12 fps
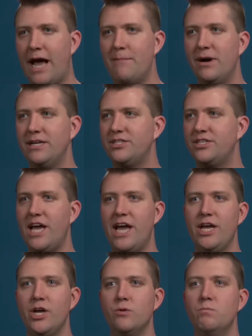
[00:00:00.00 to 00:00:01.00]
I might
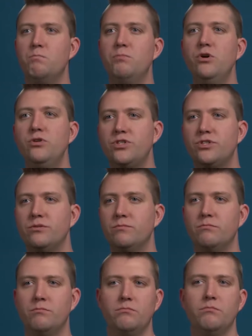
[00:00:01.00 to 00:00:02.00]
say boost
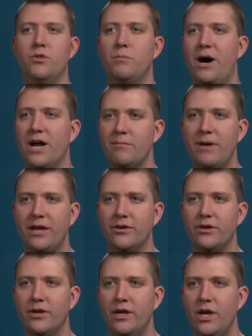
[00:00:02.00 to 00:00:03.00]
the bottom
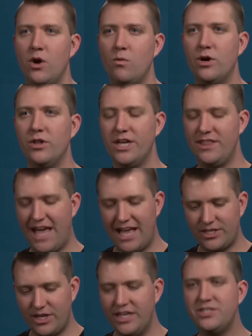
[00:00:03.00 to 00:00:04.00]
end. Well, in
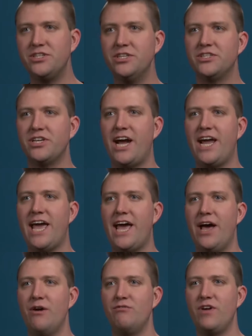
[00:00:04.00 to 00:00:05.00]
that instance, I
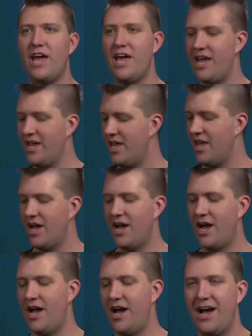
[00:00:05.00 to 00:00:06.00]
have an
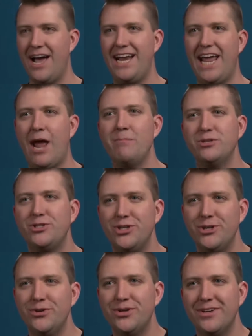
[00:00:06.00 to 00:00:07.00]

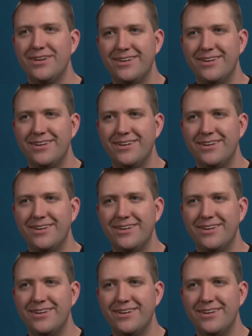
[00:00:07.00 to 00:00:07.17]
amplitude